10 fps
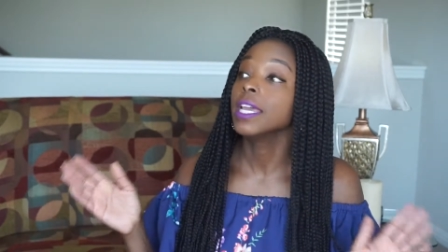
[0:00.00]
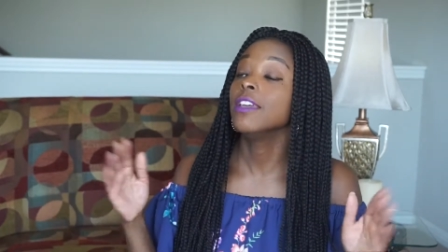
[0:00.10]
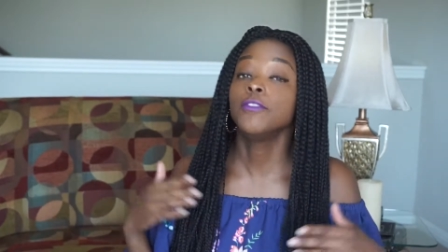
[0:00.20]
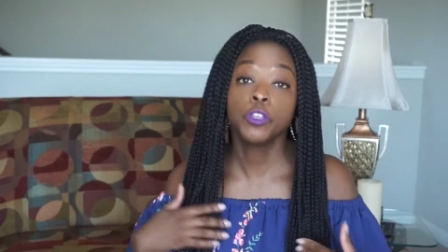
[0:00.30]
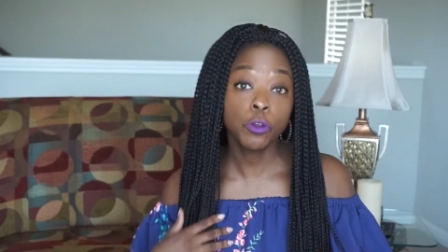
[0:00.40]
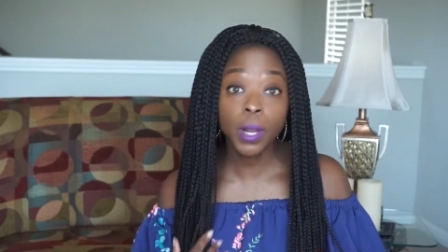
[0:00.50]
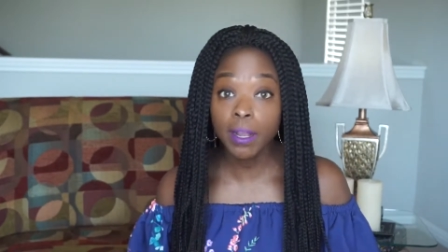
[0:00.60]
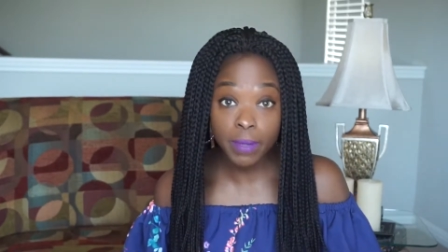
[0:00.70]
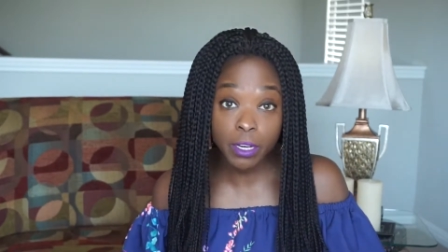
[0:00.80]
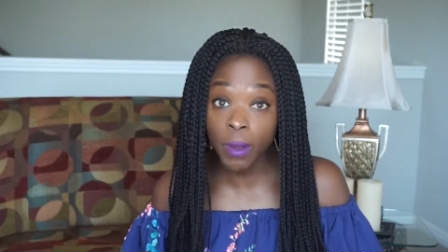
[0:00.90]
If you want
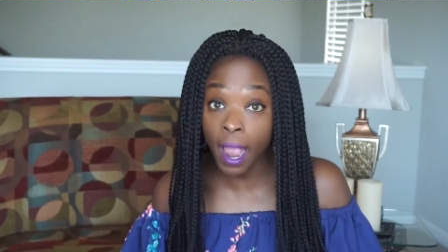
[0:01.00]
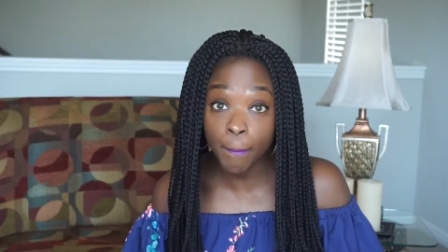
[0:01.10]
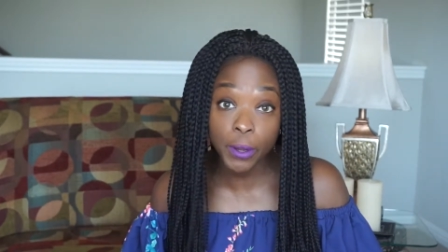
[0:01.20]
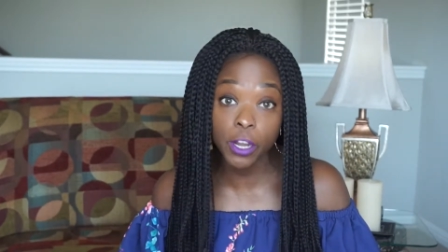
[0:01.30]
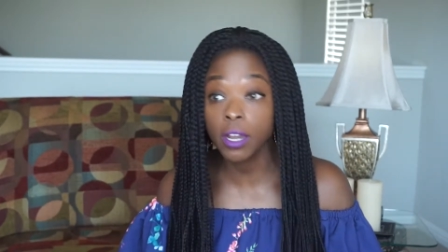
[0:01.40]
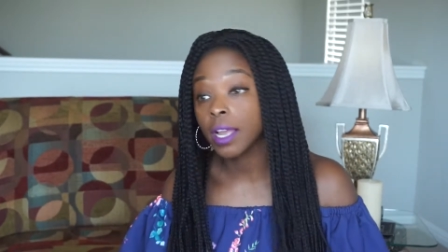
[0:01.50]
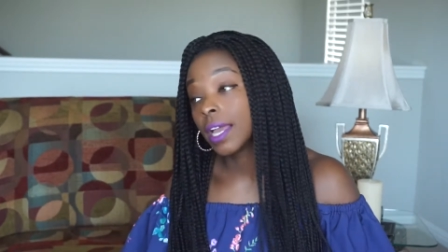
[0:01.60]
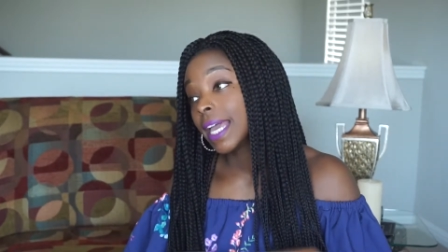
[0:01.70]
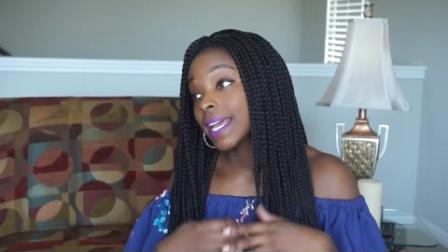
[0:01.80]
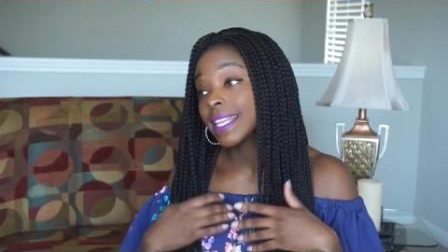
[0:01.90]
to be a rapper,
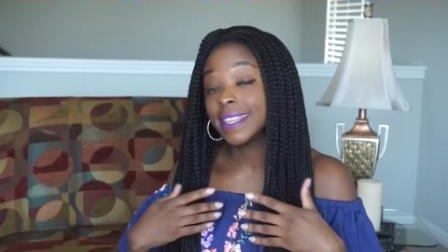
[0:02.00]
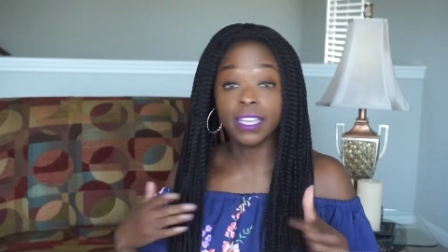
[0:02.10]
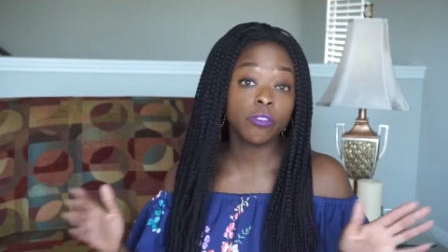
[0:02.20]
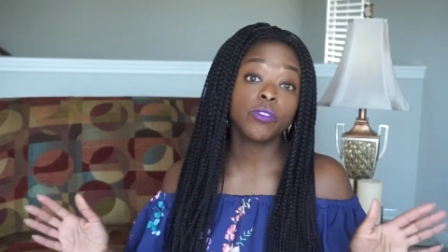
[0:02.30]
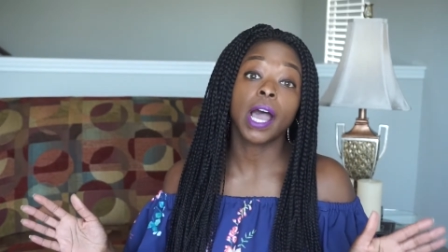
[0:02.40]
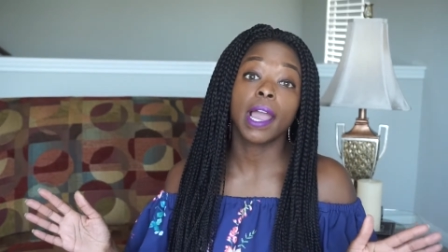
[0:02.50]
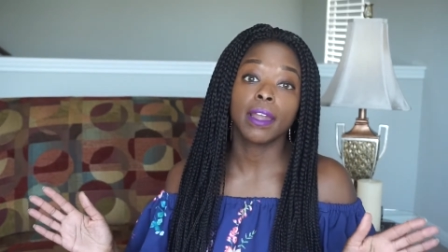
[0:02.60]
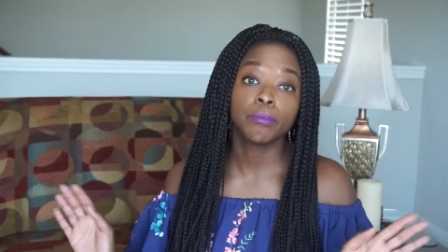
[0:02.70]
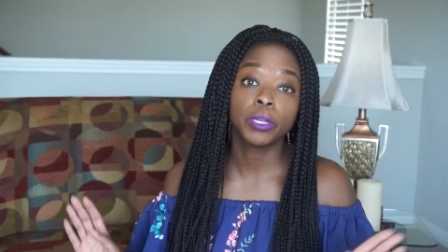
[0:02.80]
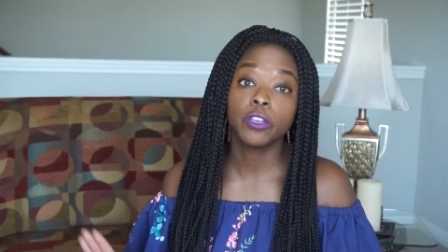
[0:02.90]
then
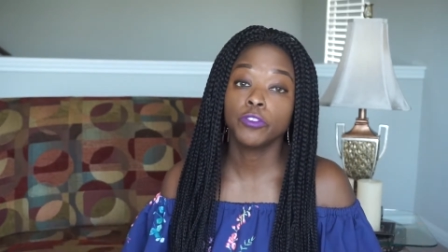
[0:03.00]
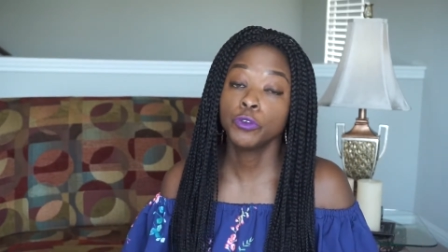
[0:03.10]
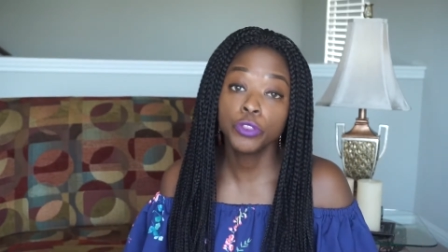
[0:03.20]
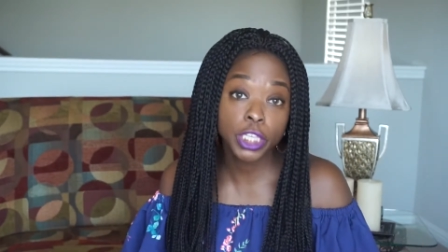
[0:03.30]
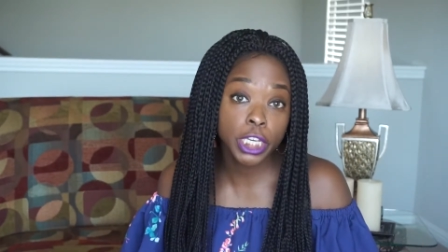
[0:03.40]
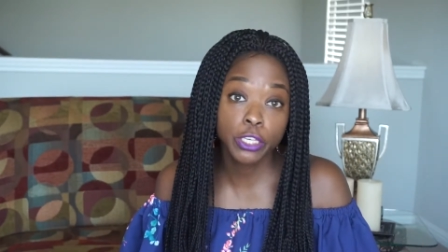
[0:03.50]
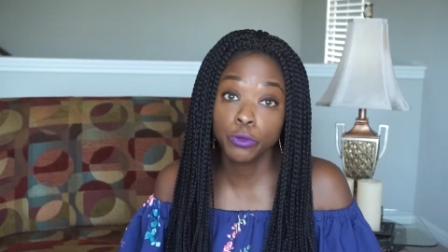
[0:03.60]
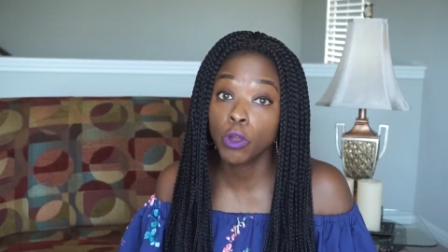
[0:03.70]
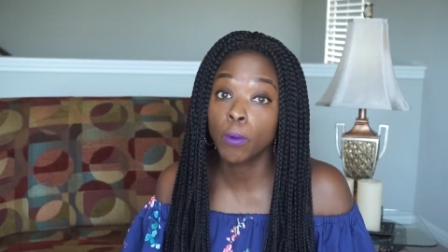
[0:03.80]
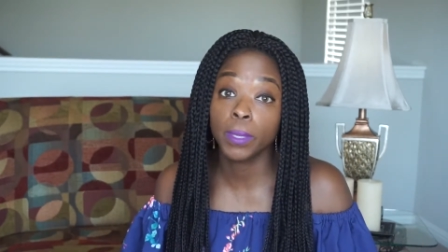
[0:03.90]
fine. But if you think
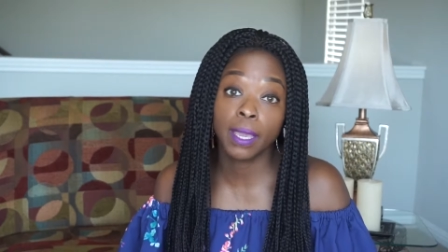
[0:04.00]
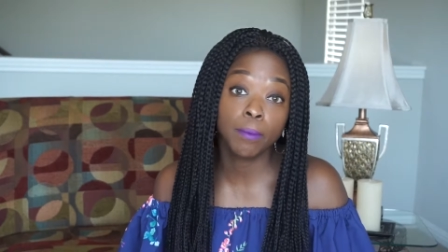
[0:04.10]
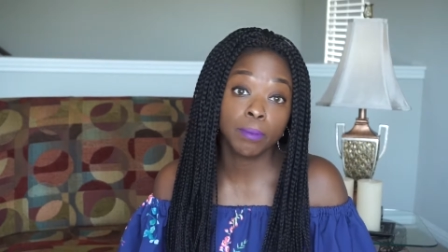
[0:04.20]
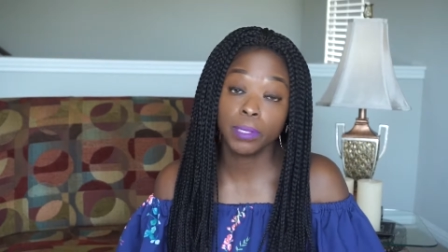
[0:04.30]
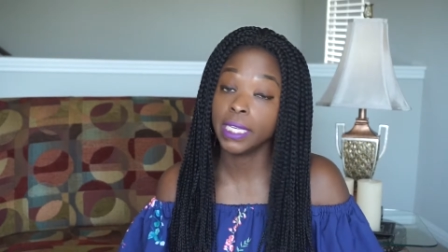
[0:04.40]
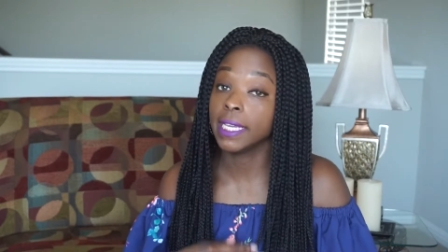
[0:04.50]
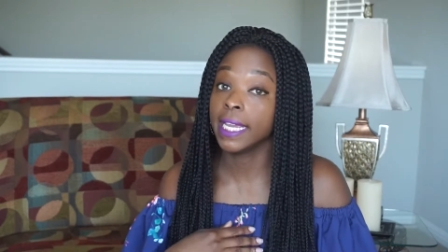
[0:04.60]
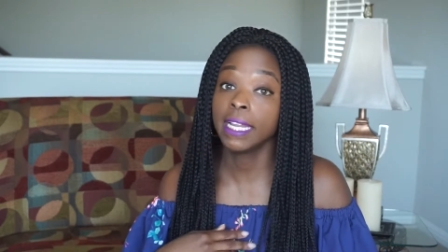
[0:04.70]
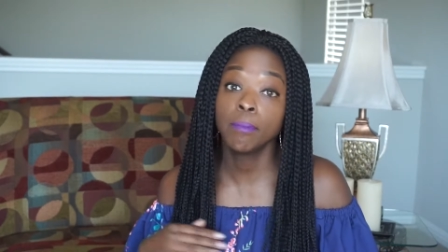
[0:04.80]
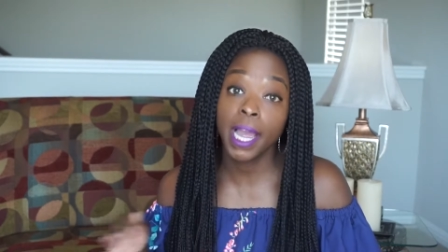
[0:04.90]
you're going to be able to be
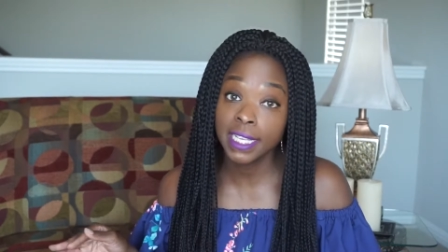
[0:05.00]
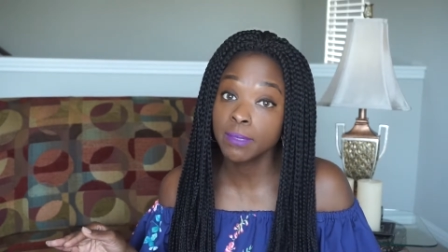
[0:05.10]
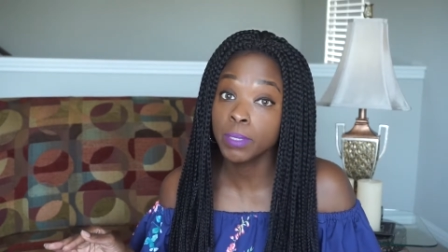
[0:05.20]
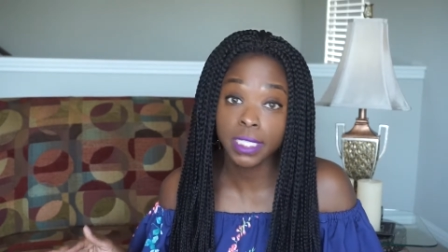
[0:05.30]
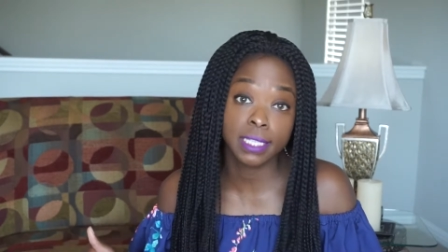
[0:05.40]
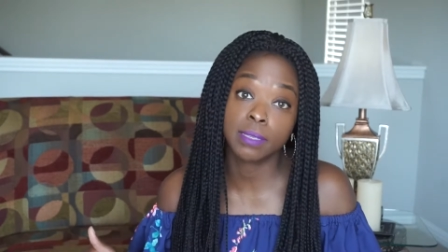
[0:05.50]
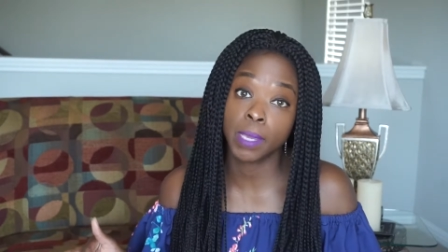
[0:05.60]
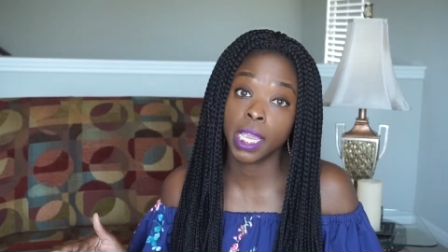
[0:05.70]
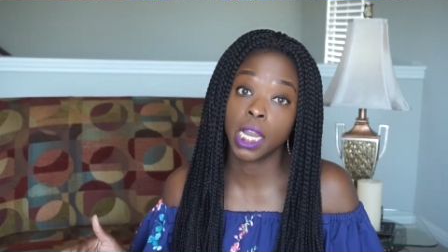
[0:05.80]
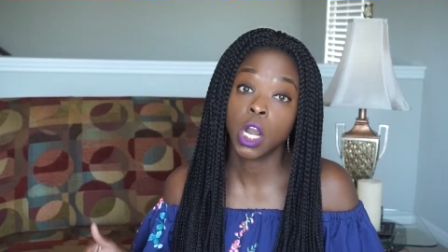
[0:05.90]
anybody's
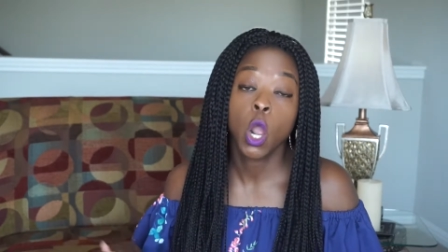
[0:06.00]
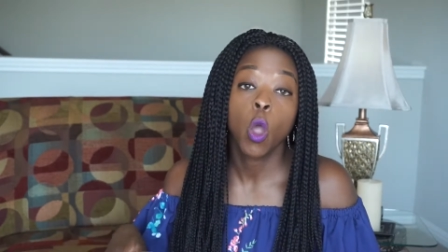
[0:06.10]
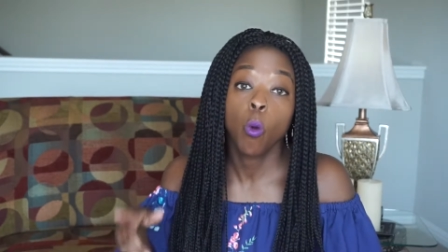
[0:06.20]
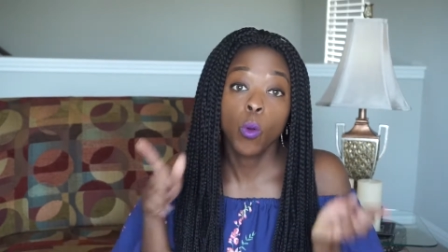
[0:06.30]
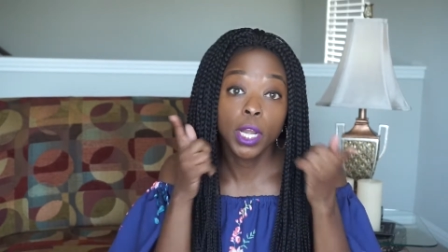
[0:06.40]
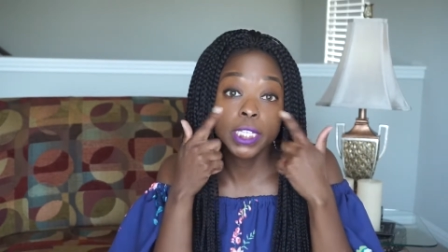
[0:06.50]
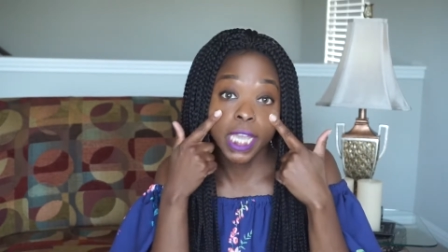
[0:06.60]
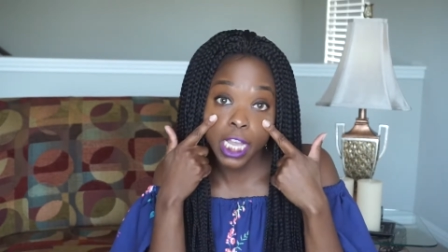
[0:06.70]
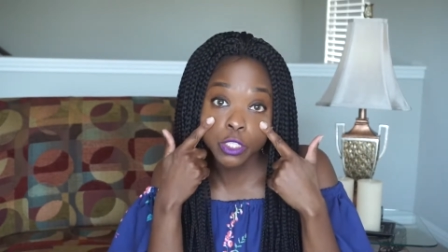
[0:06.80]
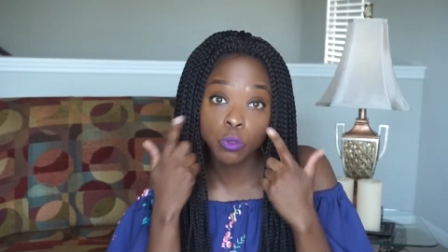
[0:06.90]
businessman with a
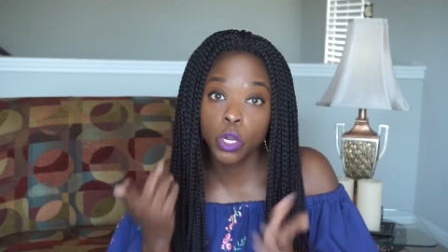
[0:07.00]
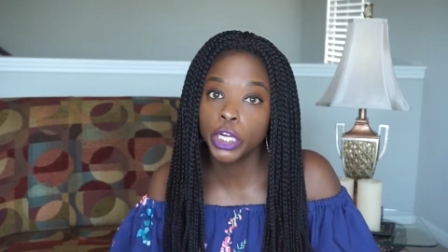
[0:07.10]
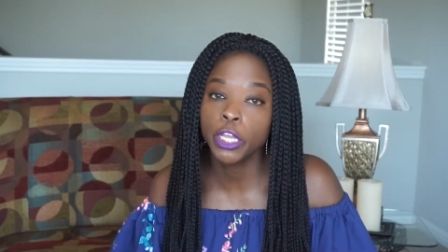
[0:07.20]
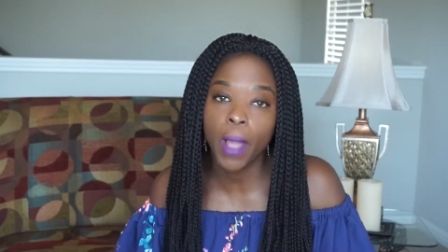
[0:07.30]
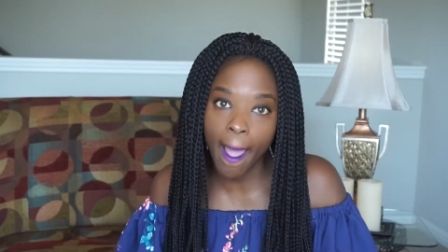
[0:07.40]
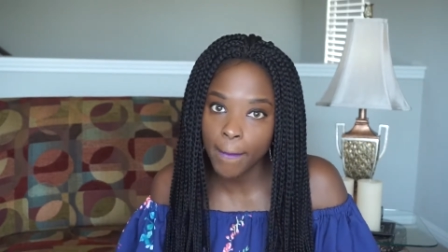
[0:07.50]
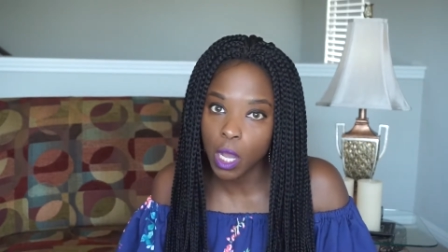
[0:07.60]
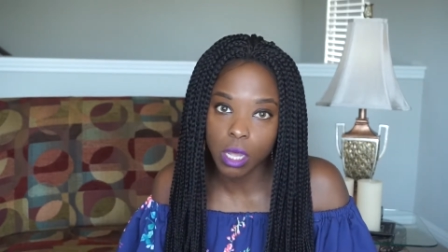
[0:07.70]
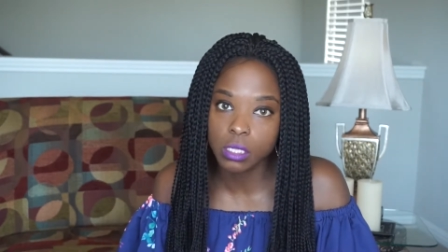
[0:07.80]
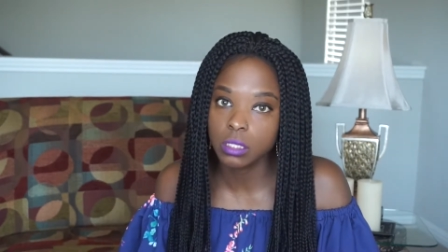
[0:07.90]
tattoo on your
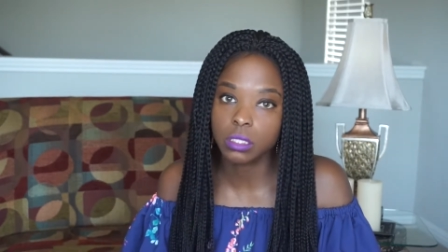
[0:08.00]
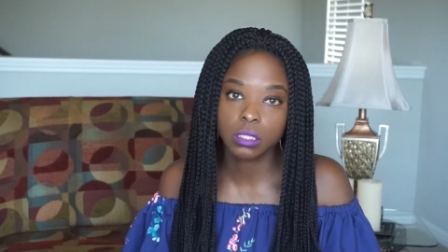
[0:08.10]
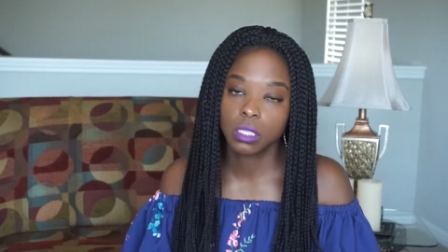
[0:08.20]
eyeballs,